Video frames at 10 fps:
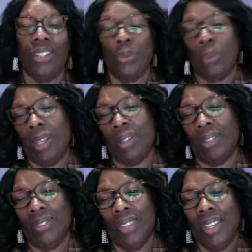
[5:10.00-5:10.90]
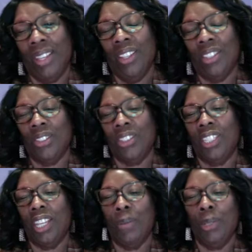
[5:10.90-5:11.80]
as well. So
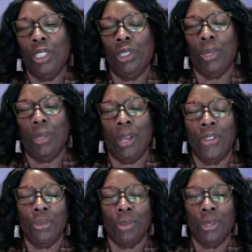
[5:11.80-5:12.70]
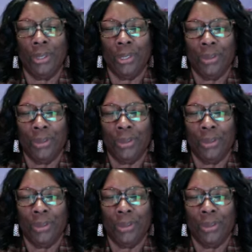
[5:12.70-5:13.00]
tell me a little bit about your book.